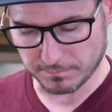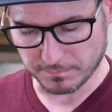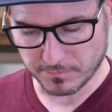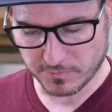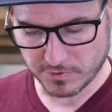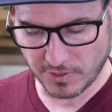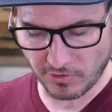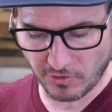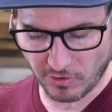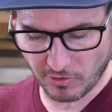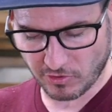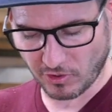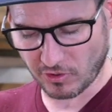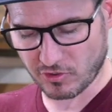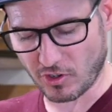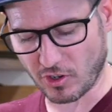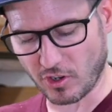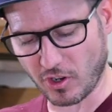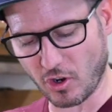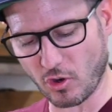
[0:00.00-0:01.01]
since it's
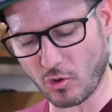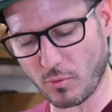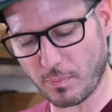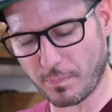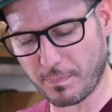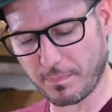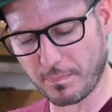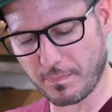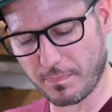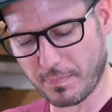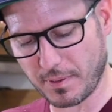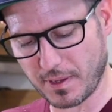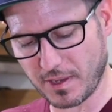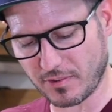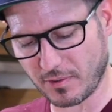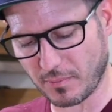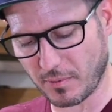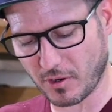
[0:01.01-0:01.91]
such a little piece,